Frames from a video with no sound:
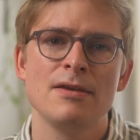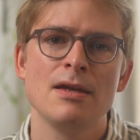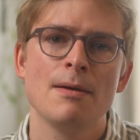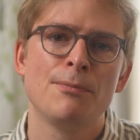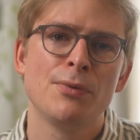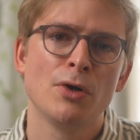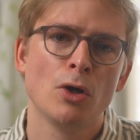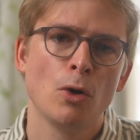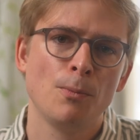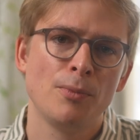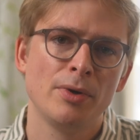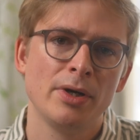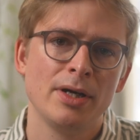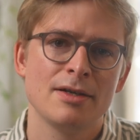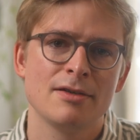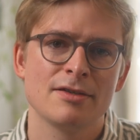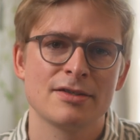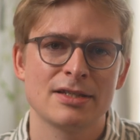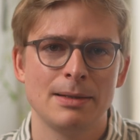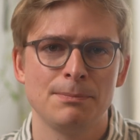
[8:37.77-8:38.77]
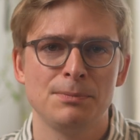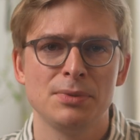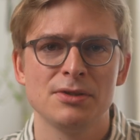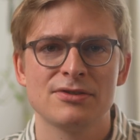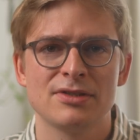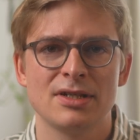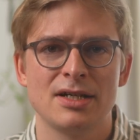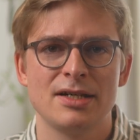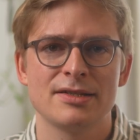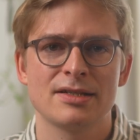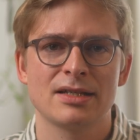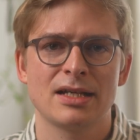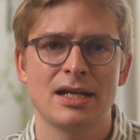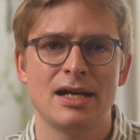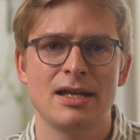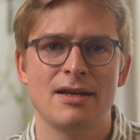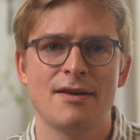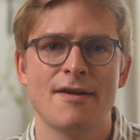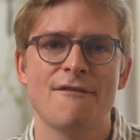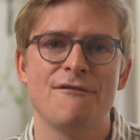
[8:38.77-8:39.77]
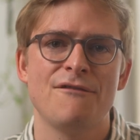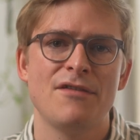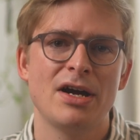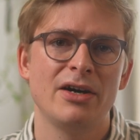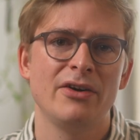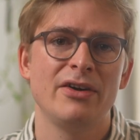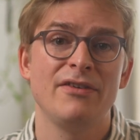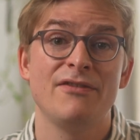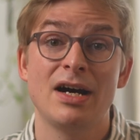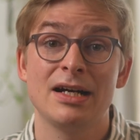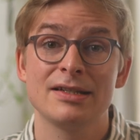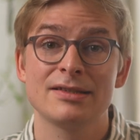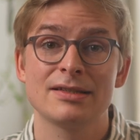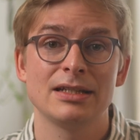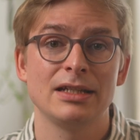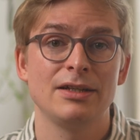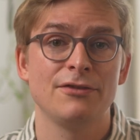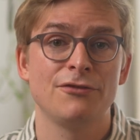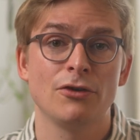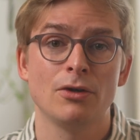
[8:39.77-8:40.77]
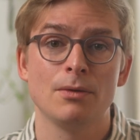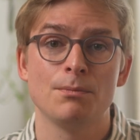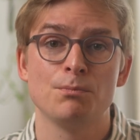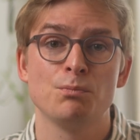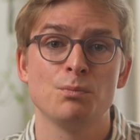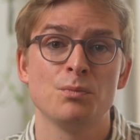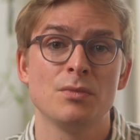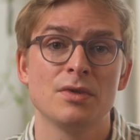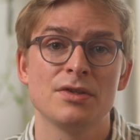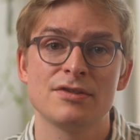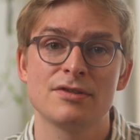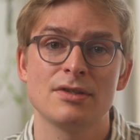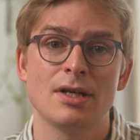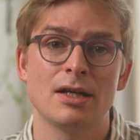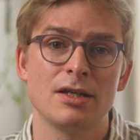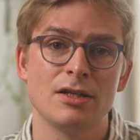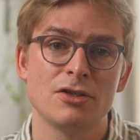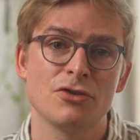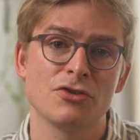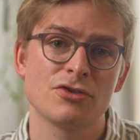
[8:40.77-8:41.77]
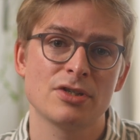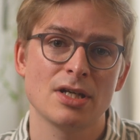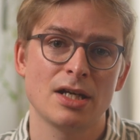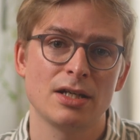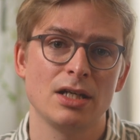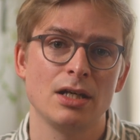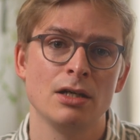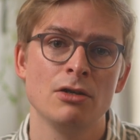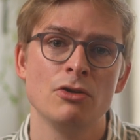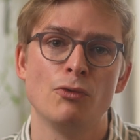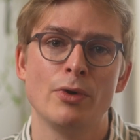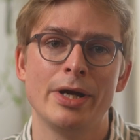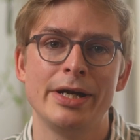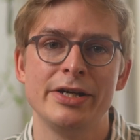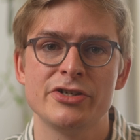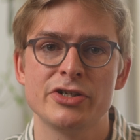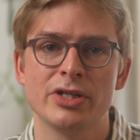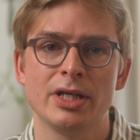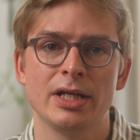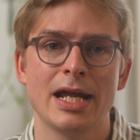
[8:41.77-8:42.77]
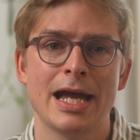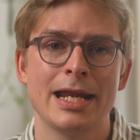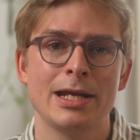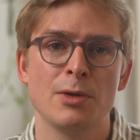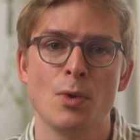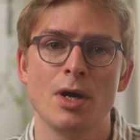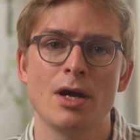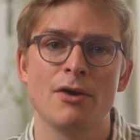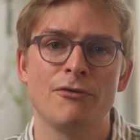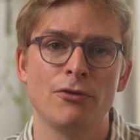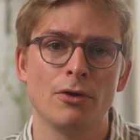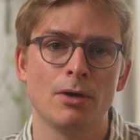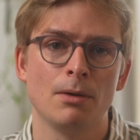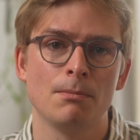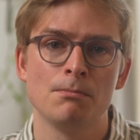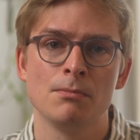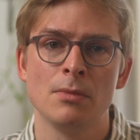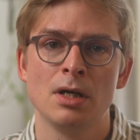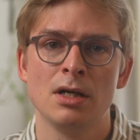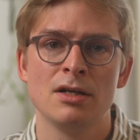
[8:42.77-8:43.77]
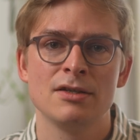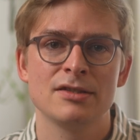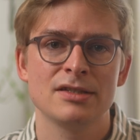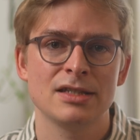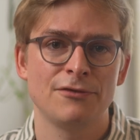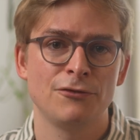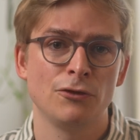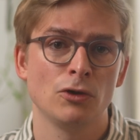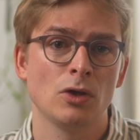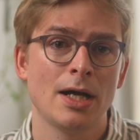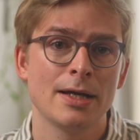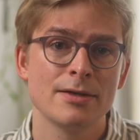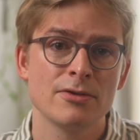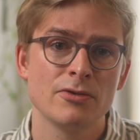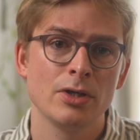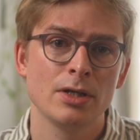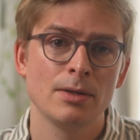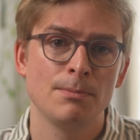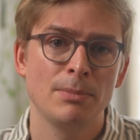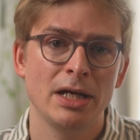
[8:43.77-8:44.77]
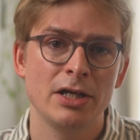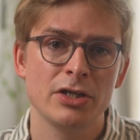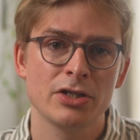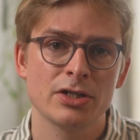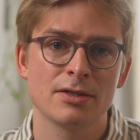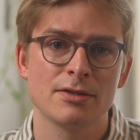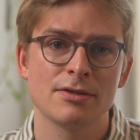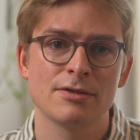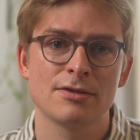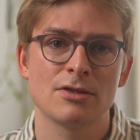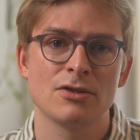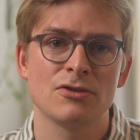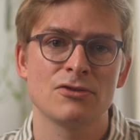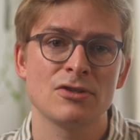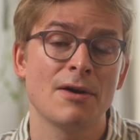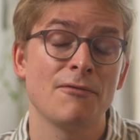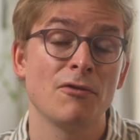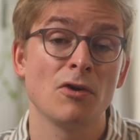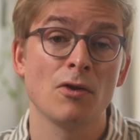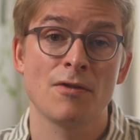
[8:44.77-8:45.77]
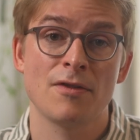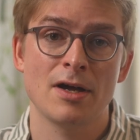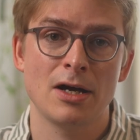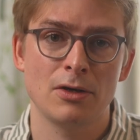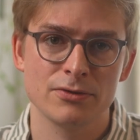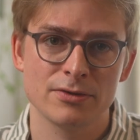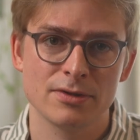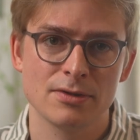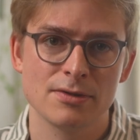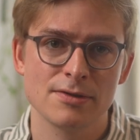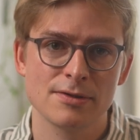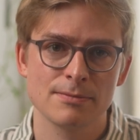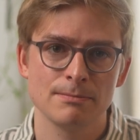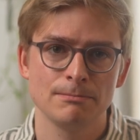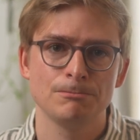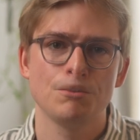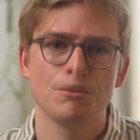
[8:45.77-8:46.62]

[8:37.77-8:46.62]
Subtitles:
The appropriate sample size can vary vastly from study to study, ranging anywhere from several hundred patients to several thousands.